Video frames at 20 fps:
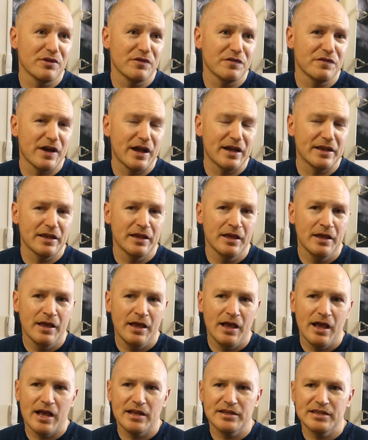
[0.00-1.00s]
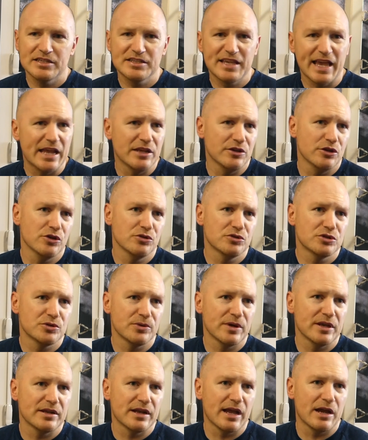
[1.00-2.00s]
the fight, and he's getting used to
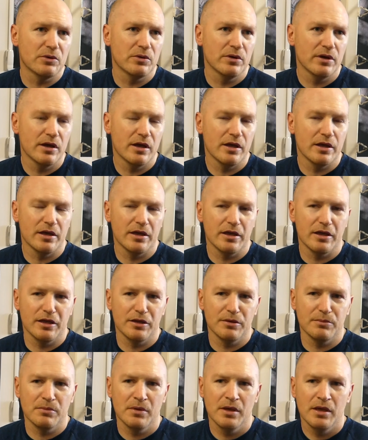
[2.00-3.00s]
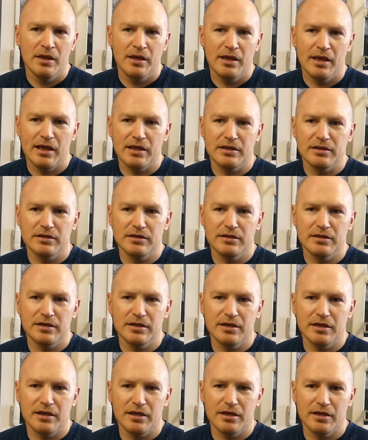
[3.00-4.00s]
it now. Um, and
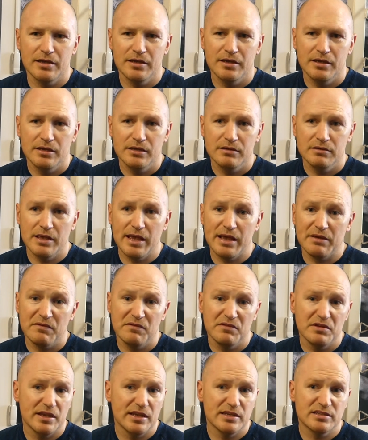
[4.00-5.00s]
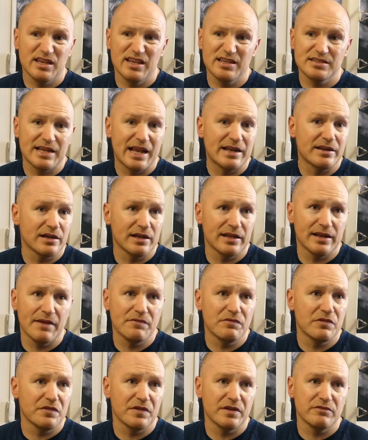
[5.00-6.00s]
uh, yeah, he's he's handling
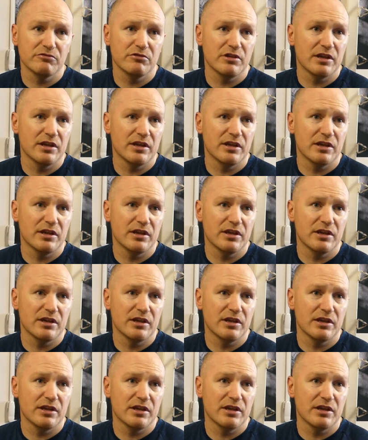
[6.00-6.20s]
everything